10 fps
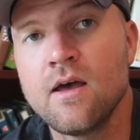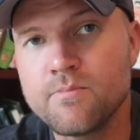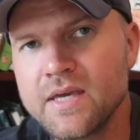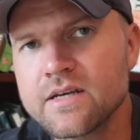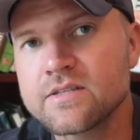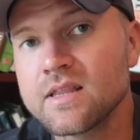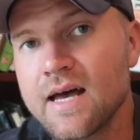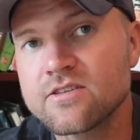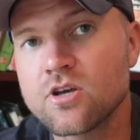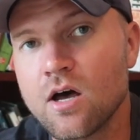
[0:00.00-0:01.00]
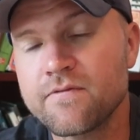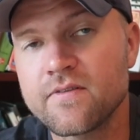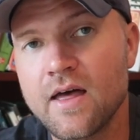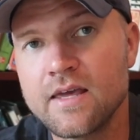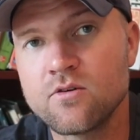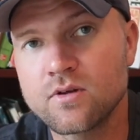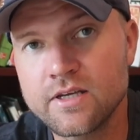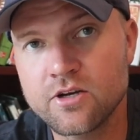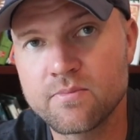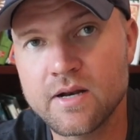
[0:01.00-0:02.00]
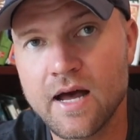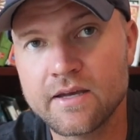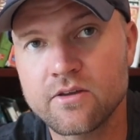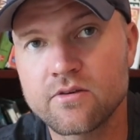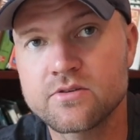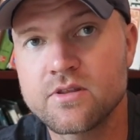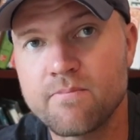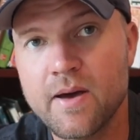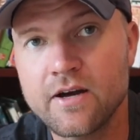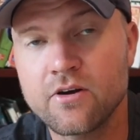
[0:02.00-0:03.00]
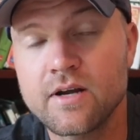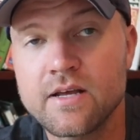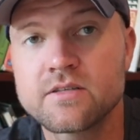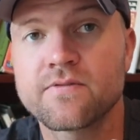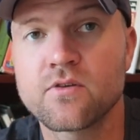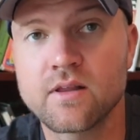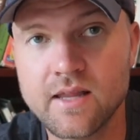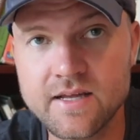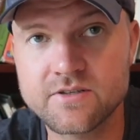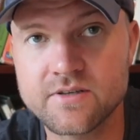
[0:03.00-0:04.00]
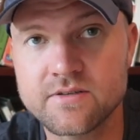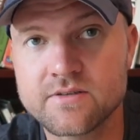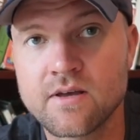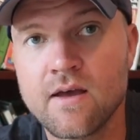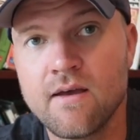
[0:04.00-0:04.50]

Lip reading: because the less often that you clean your binoculars, the better it is for the lenses.